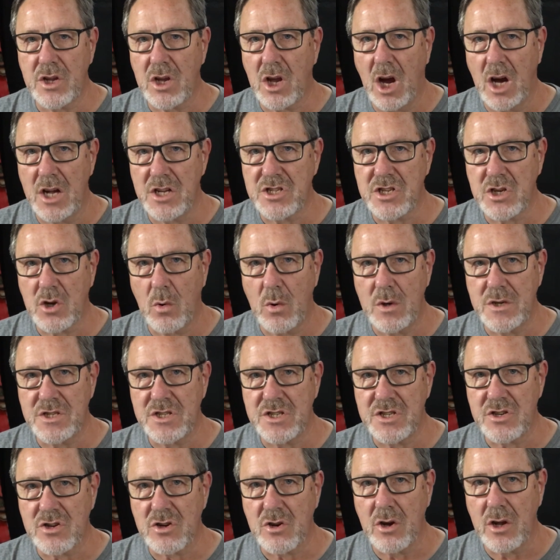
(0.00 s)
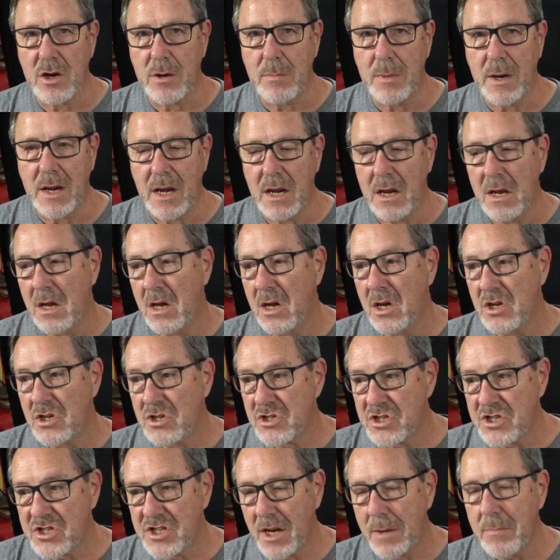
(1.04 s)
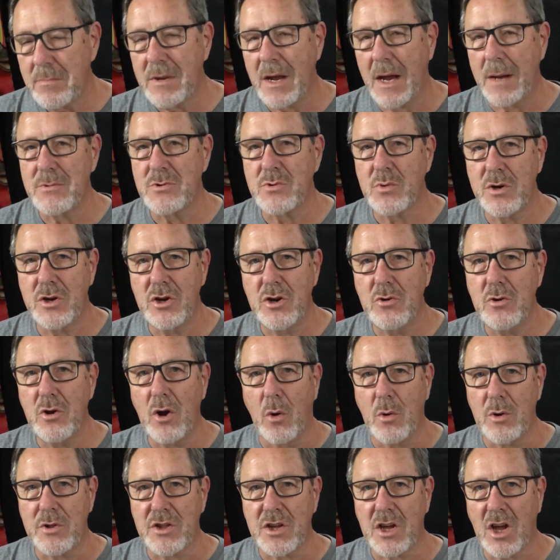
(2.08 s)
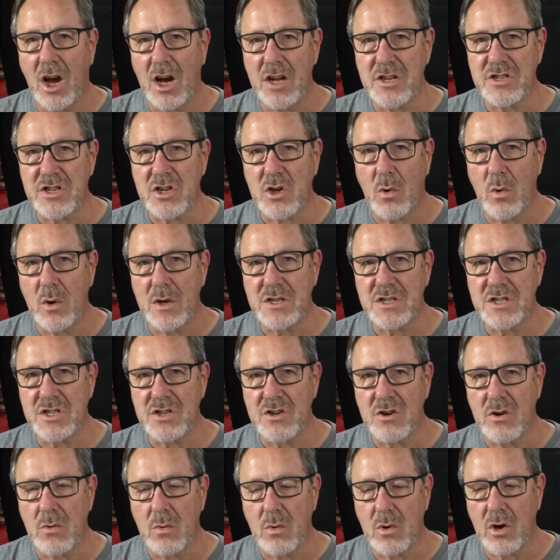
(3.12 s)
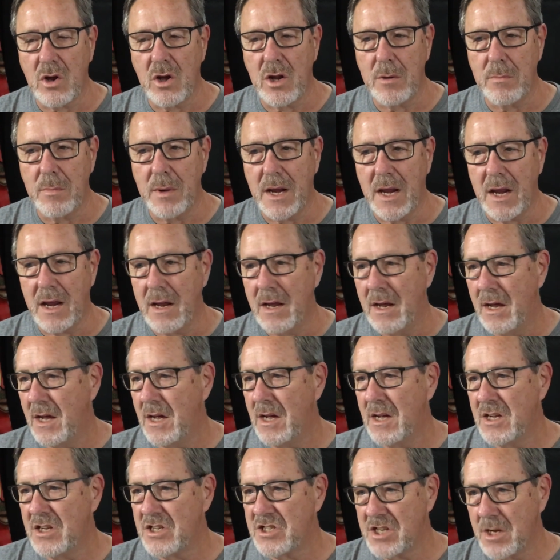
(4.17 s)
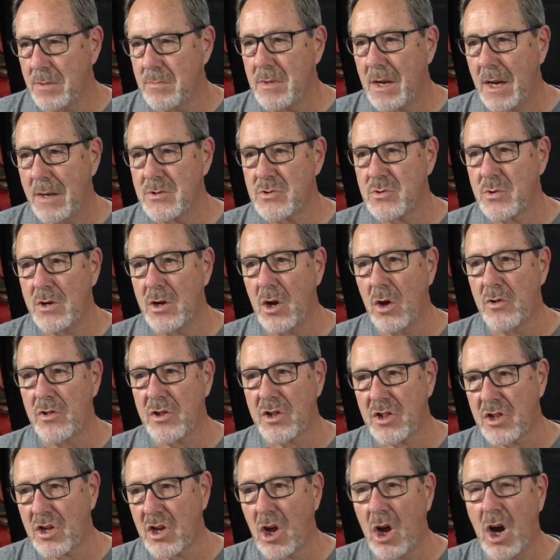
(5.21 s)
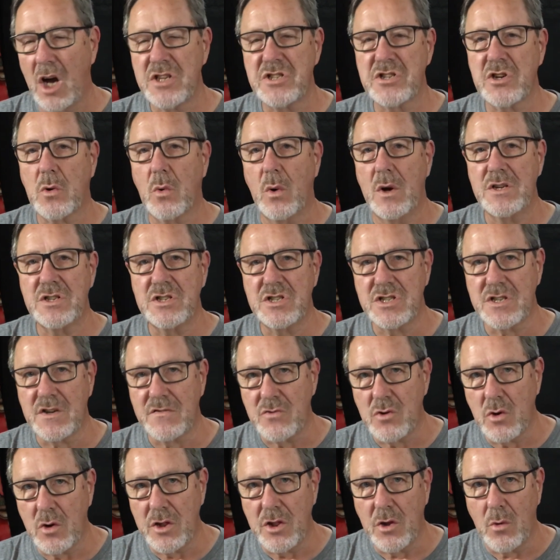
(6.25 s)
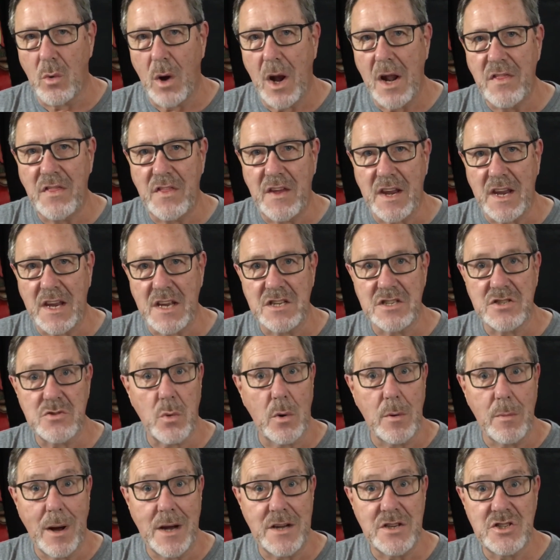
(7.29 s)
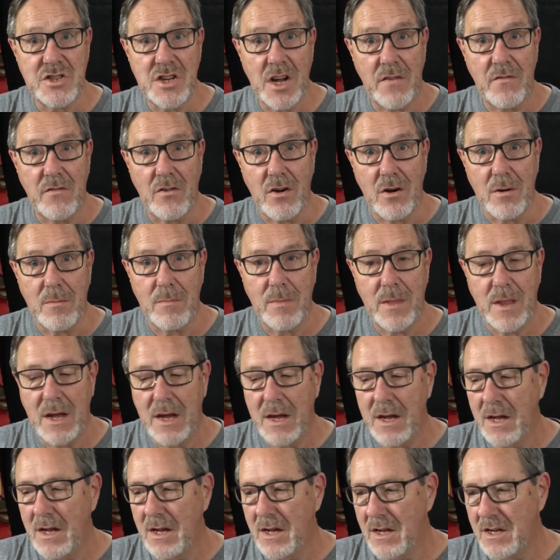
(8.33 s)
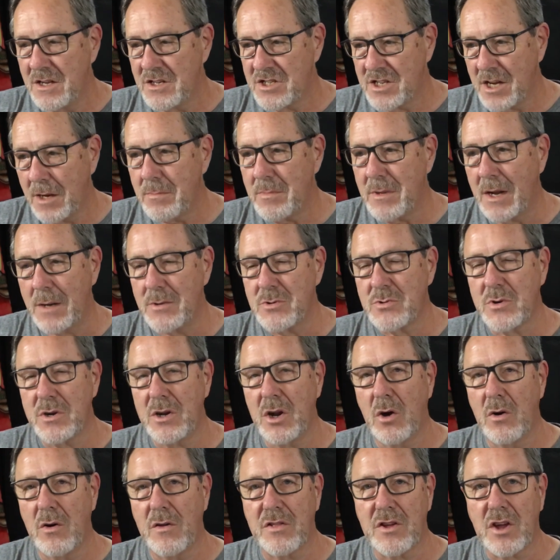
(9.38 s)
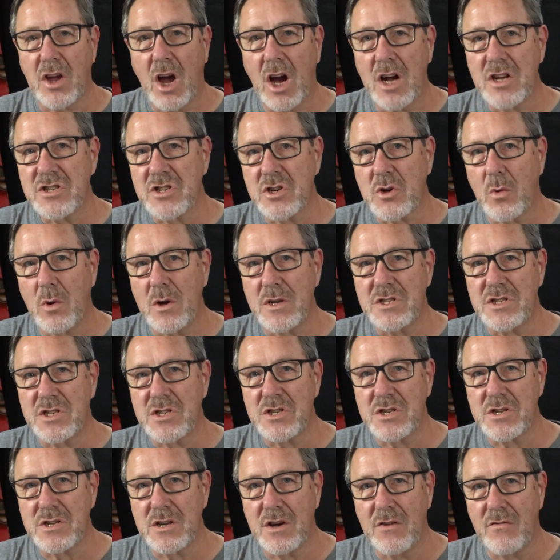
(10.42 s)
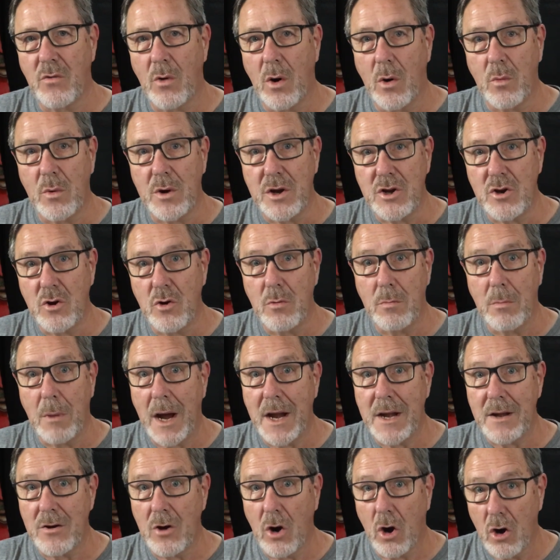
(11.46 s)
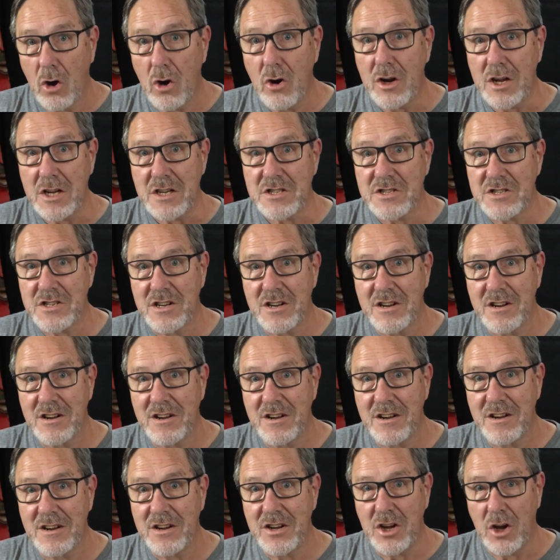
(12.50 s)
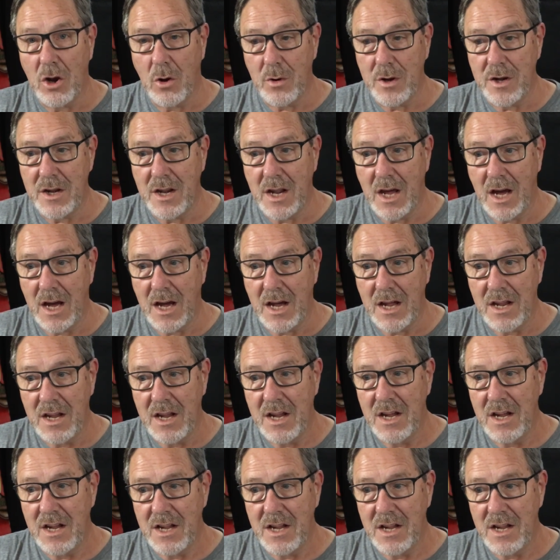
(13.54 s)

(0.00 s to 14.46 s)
the consequences are going to be. Sometimes we do know what the consequences are going to be. Sometimes we know that the consequences of doing the right thing is we might suffer. Sometimes we know that the consequences of what we do might hurt us. Not